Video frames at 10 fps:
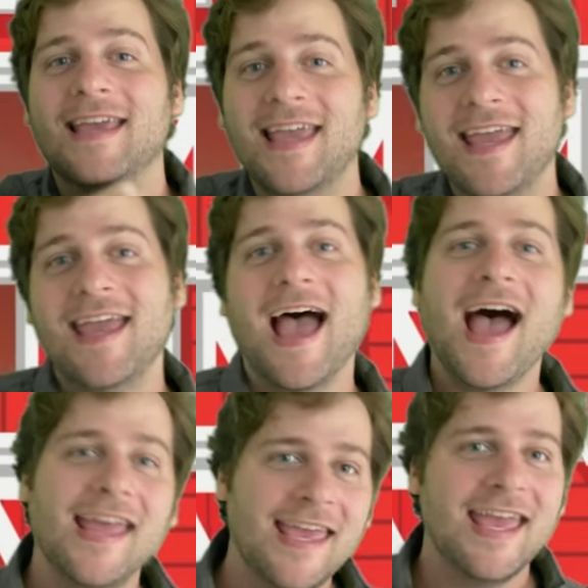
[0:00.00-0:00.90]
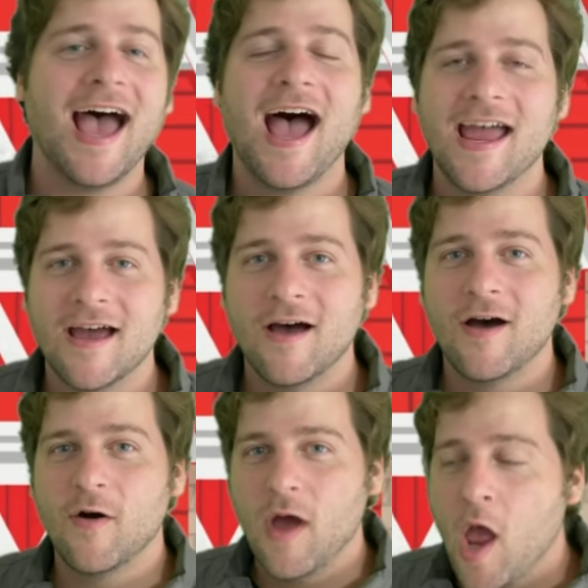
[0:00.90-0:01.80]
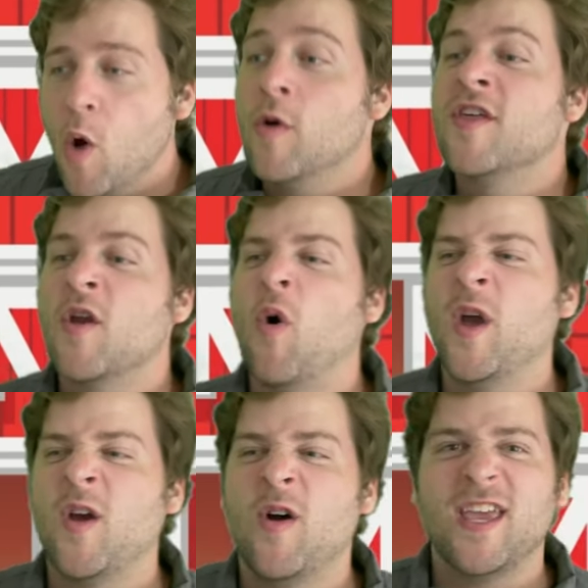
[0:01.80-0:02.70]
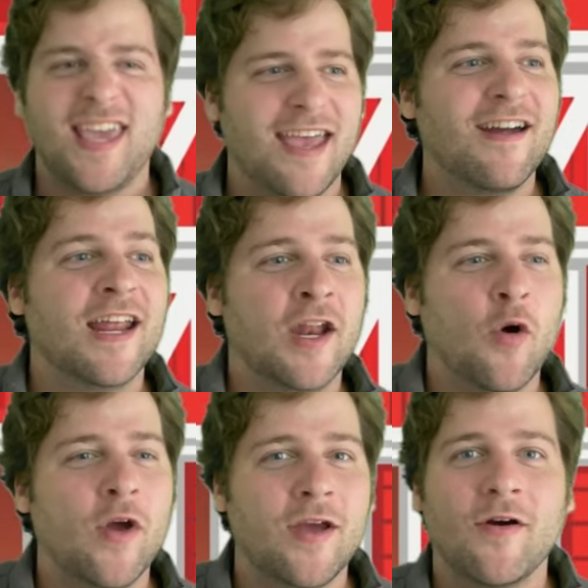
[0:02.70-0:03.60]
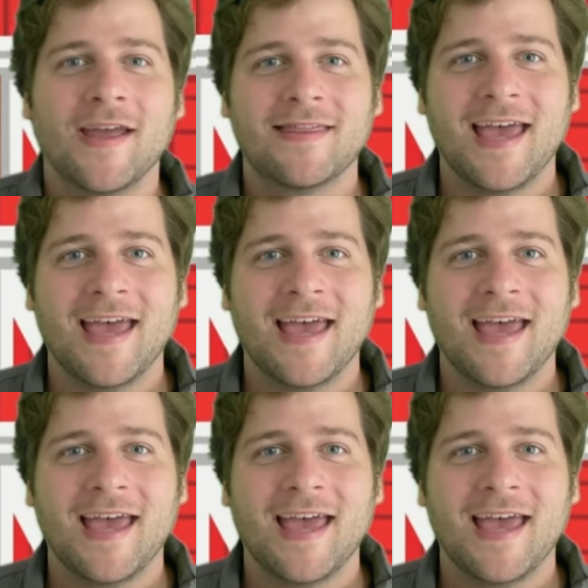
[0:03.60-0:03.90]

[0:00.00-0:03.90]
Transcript: E-I-E-I-O. With an oink oink here and an oink oink there an